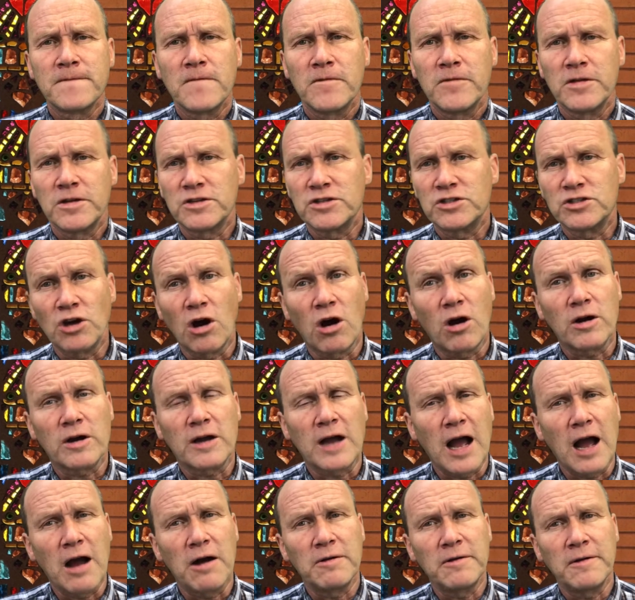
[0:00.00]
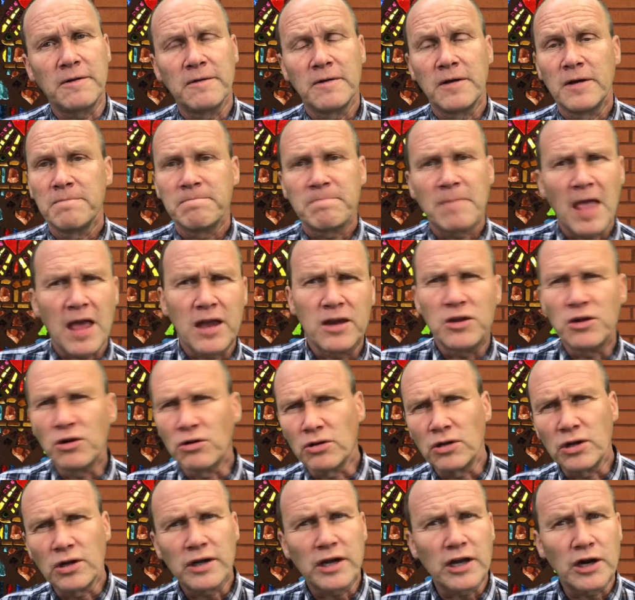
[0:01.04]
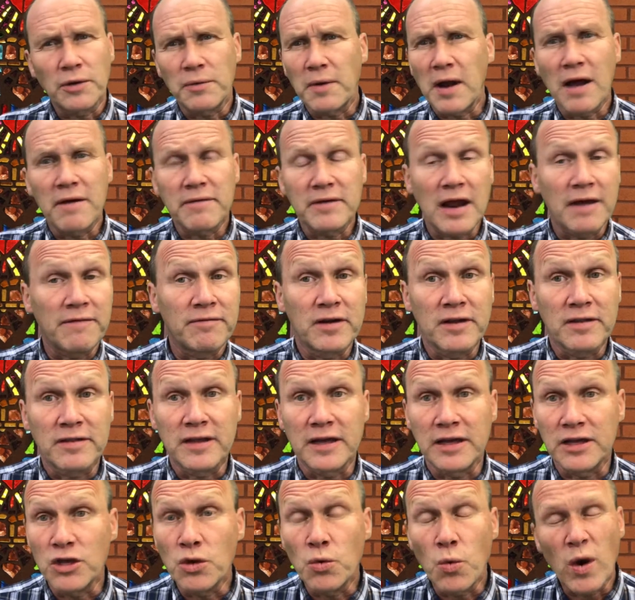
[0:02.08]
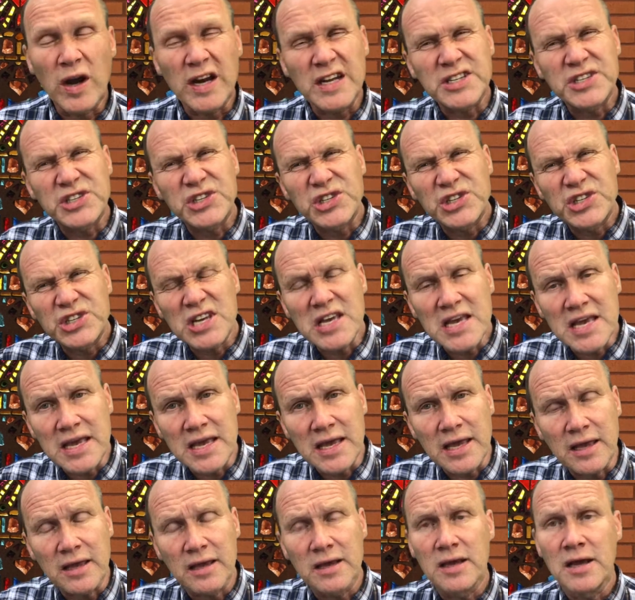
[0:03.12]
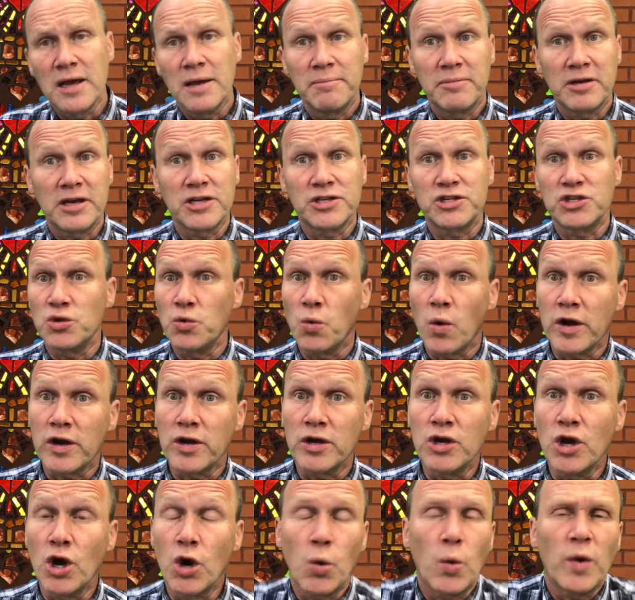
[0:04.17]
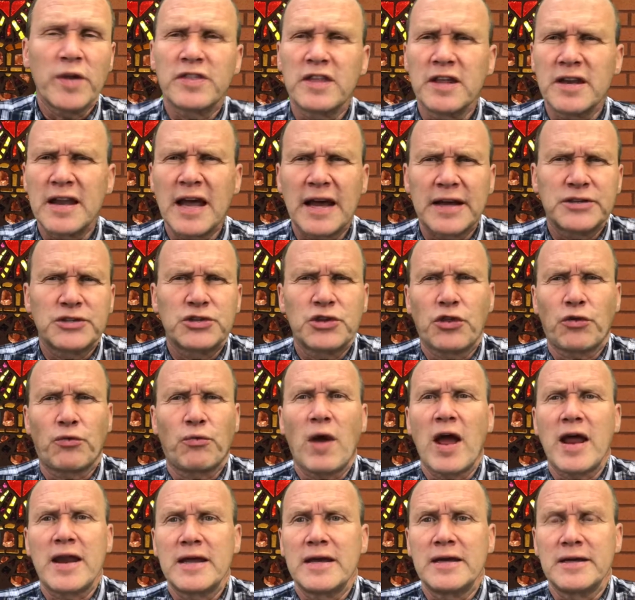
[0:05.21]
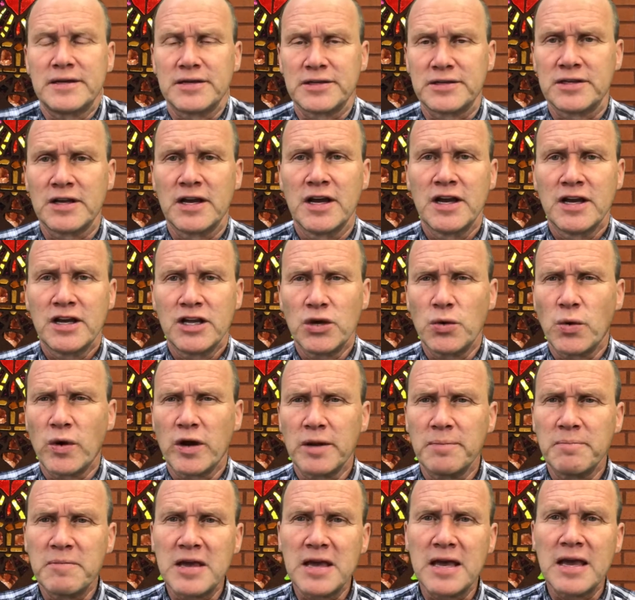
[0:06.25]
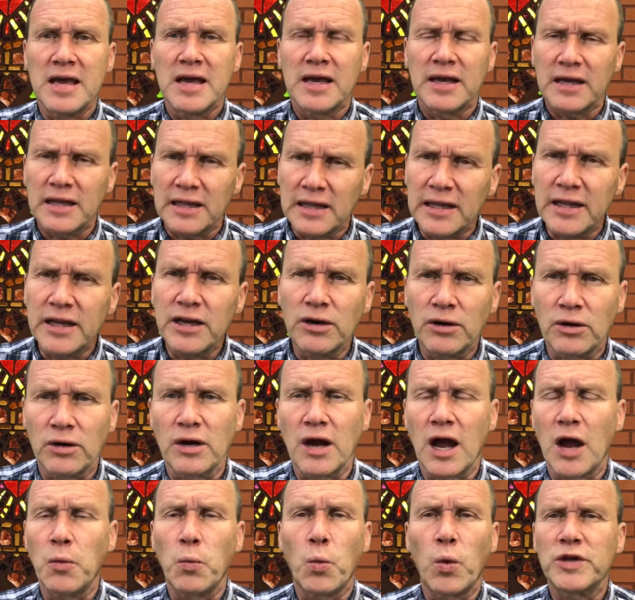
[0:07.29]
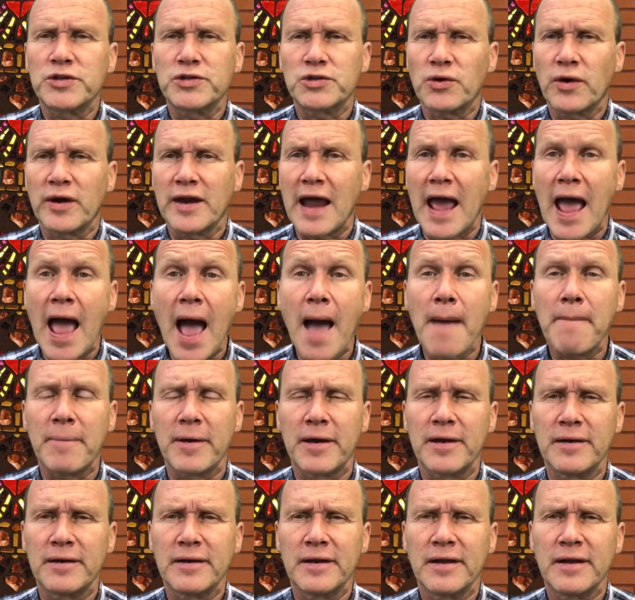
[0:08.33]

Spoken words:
It's dark out, and you're looking around everything. You want to see because you want to know what the next threat is. You want to be clear on what's going to happen.